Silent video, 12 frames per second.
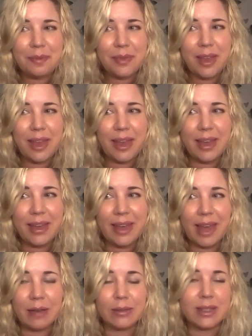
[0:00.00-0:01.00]

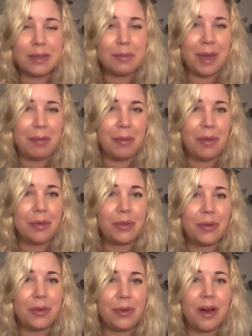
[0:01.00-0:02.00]
counseling people
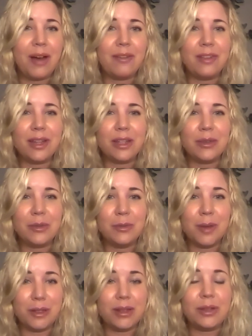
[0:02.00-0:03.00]
through conflict
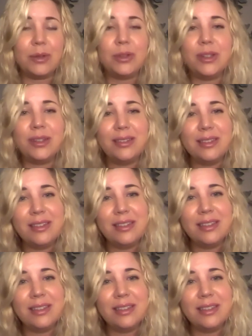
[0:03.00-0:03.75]
resolutions.